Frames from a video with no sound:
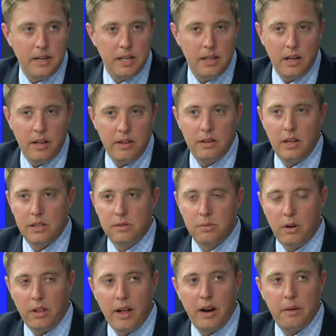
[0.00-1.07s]
and, and that's
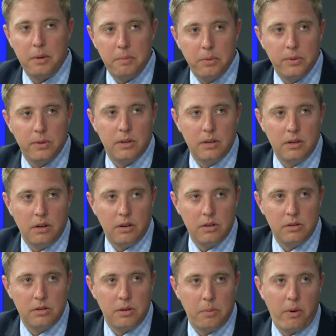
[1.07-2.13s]
what a lot of people are,
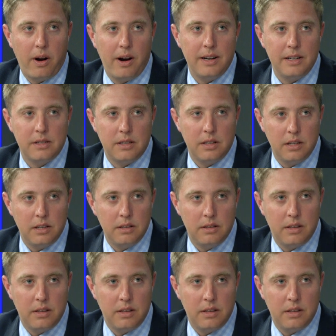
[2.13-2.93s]
are surprised that,